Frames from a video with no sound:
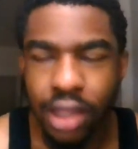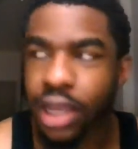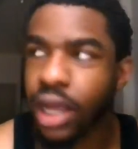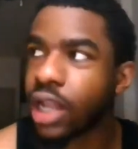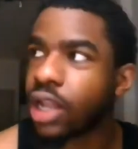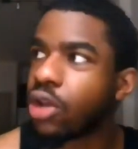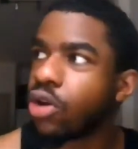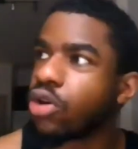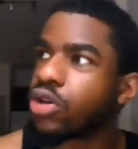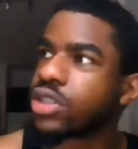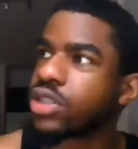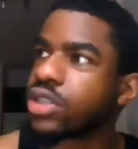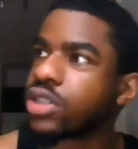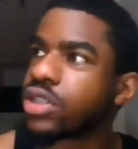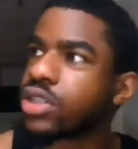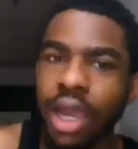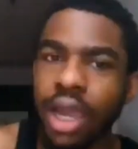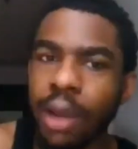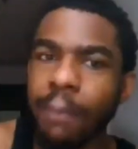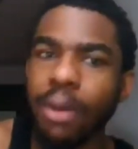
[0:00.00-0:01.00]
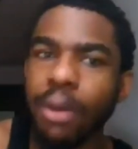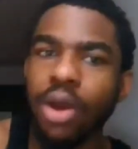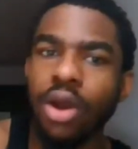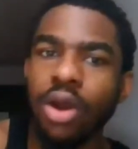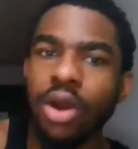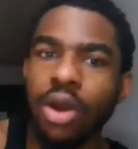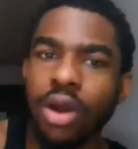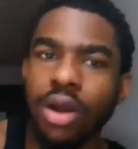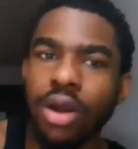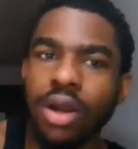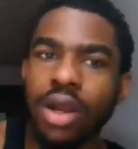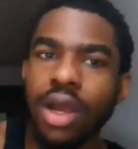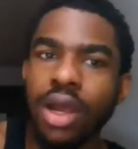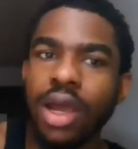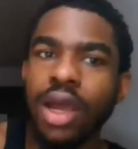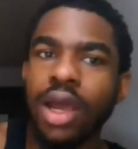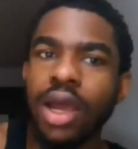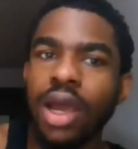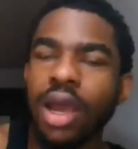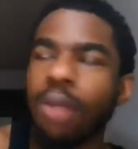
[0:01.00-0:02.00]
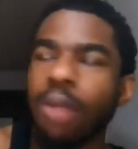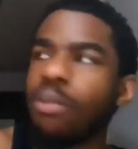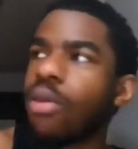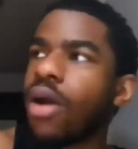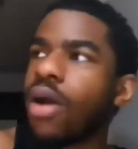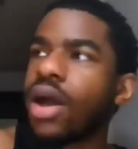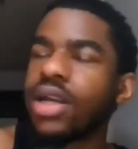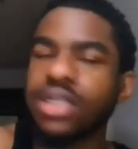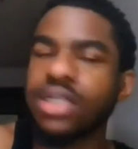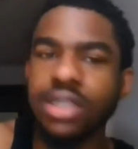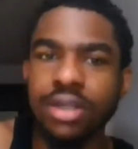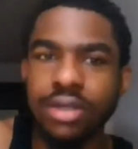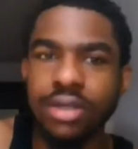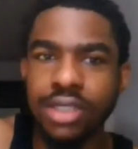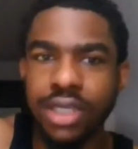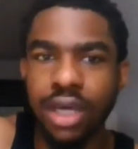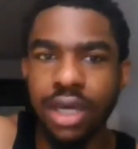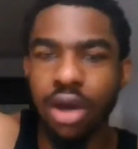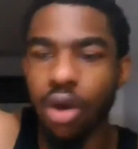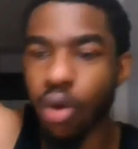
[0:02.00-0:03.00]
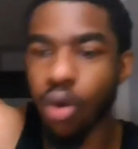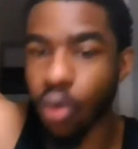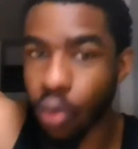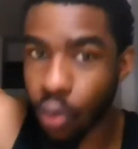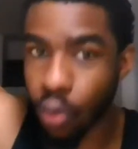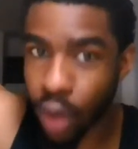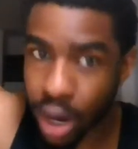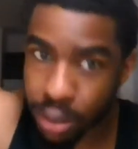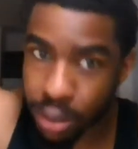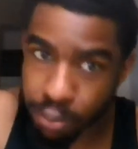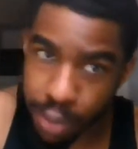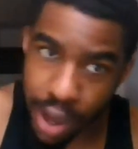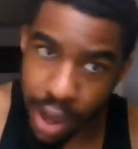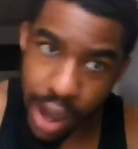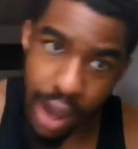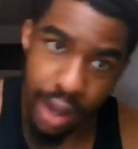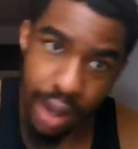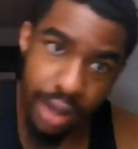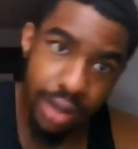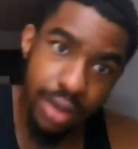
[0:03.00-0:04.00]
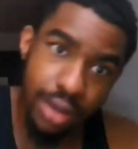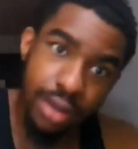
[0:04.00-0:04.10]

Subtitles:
that little same bird brought his little tail right back